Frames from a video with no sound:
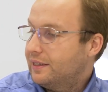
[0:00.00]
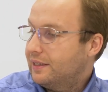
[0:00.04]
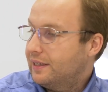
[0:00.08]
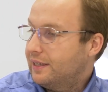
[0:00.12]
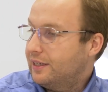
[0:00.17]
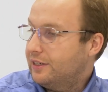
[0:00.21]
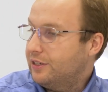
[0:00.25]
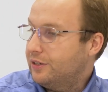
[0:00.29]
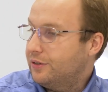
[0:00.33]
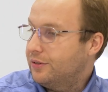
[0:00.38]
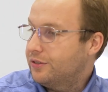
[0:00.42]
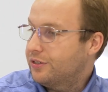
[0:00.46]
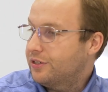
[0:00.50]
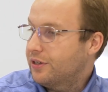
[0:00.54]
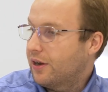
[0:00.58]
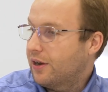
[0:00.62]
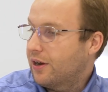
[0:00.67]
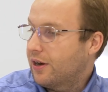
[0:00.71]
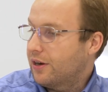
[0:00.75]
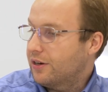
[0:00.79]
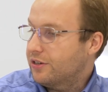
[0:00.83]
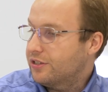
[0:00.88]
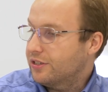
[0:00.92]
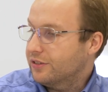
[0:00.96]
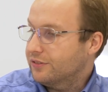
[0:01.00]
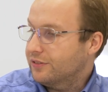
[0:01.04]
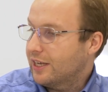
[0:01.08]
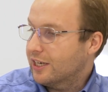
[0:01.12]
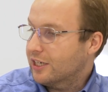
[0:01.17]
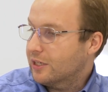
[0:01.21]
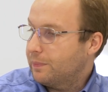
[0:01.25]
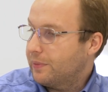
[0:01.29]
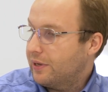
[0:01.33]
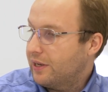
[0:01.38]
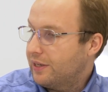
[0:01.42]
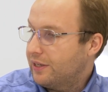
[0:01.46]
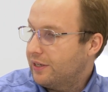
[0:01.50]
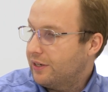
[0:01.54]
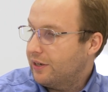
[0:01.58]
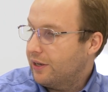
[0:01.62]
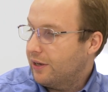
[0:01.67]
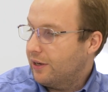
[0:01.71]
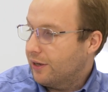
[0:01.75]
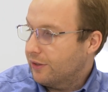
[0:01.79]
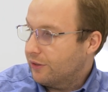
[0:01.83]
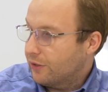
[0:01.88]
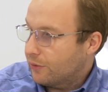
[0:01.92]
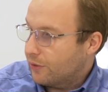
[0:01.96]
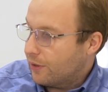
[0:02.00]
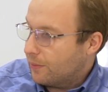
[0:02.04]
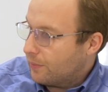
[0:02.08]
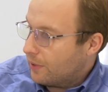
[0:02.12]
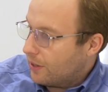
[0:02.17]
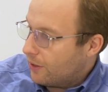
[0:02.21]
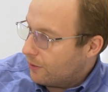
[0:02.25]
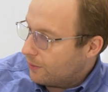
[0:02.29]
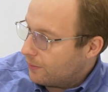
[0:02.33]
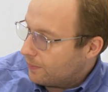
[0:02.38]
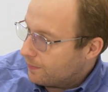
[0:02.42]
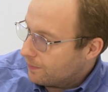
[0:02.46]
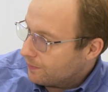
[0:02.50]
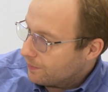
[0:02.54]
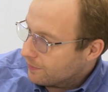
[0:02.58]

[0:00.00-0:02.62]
and use our select button on the remote.